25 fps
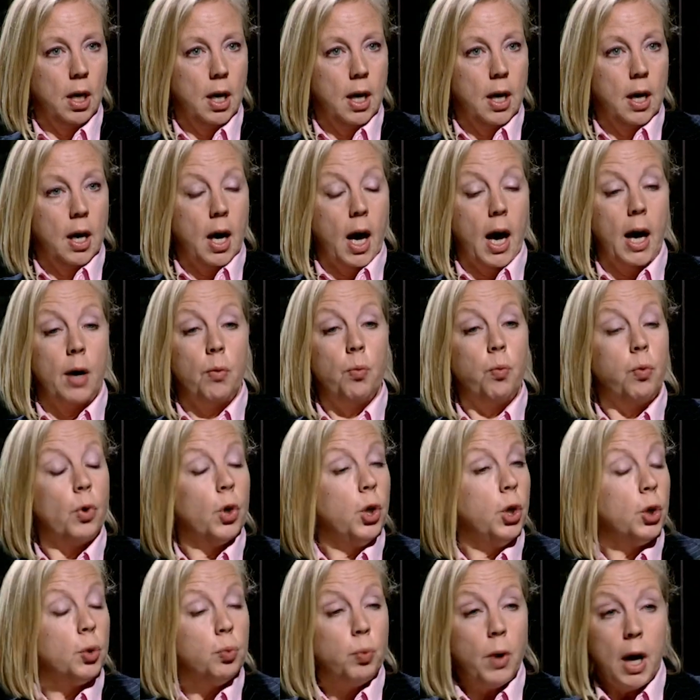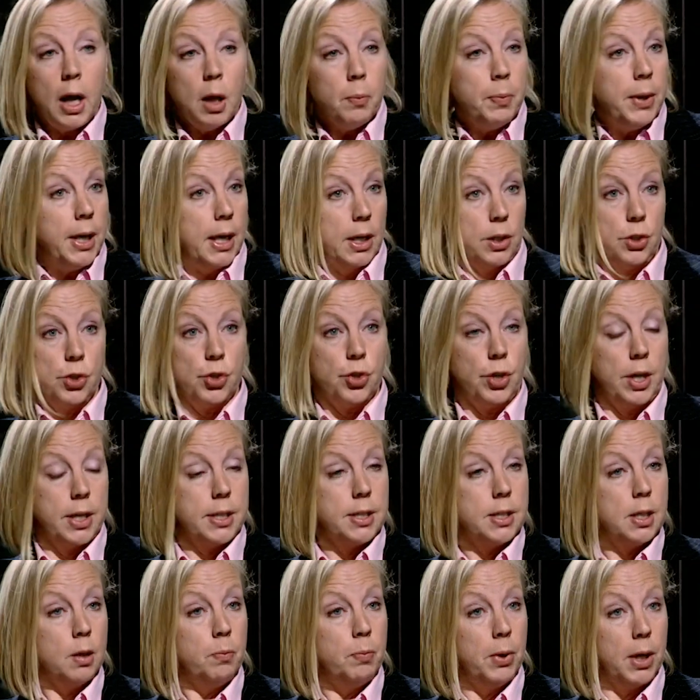I could well be
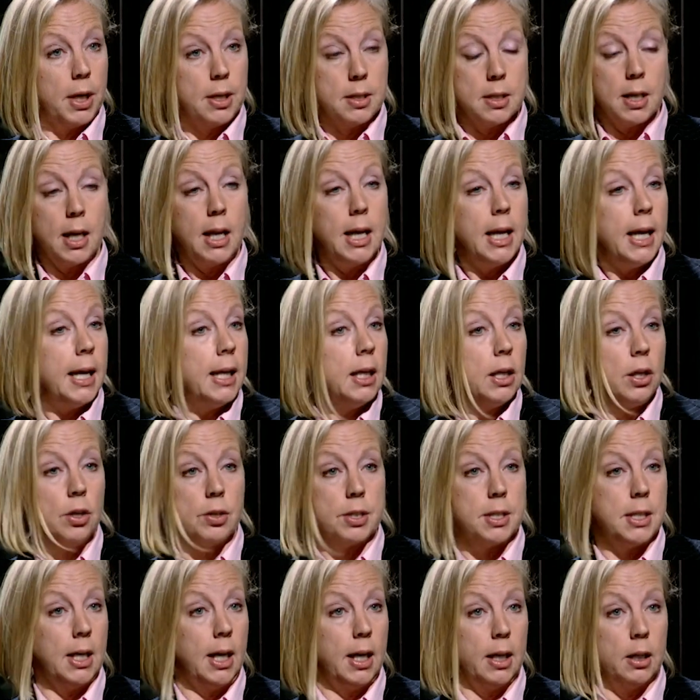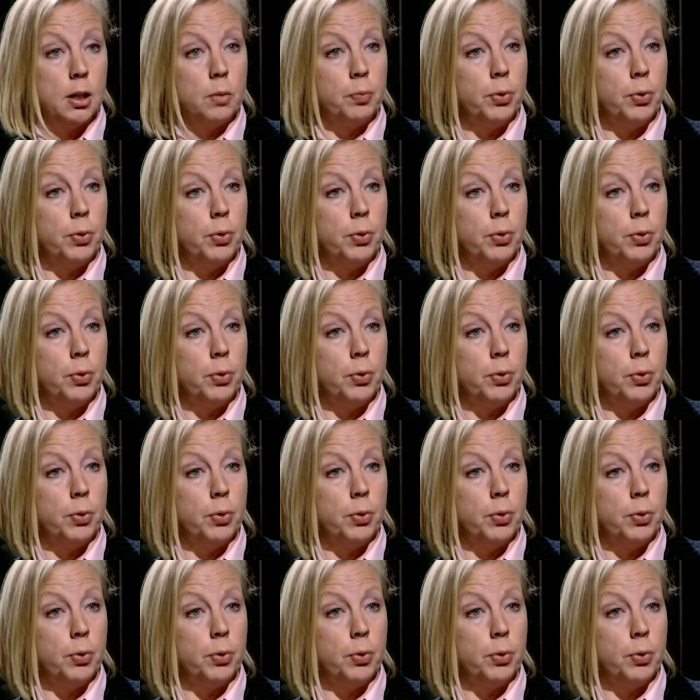interested, because clearly you're selling the